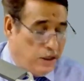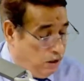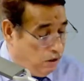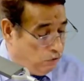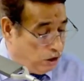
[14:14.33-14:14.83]

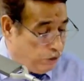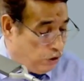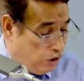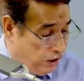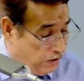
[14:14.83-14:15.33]
what we
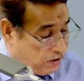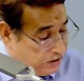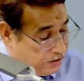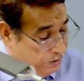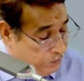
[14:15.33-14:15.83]
call
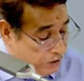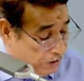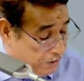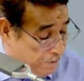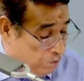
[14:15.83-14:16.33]
E6
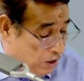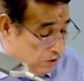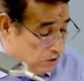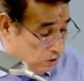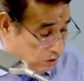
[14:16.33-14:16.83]
Limited.
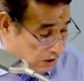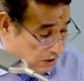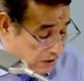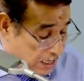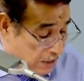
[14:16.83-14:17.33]
So
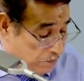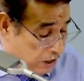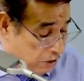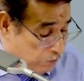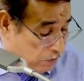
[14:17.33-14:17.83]
this time
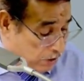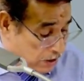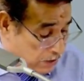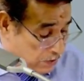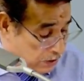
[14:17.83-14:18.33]
it will be
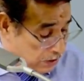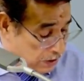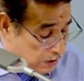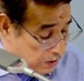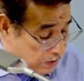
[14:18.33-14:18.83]

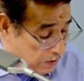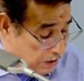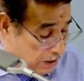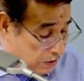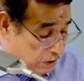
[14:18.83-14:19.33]
considered
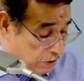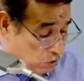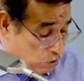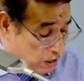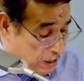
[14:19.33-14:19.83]
that
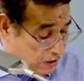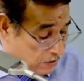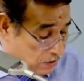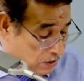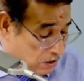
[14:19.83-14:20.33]
control
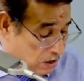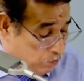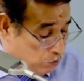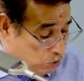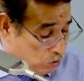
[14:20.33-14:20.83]
has
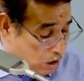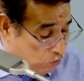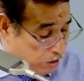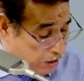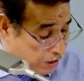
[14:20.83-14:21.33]
come to
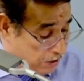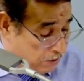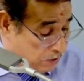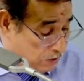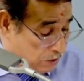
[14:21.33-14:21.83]
our hand.
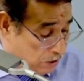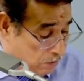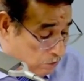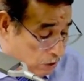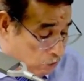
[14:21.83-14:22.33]

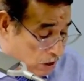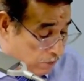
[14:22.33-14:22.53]
Number one.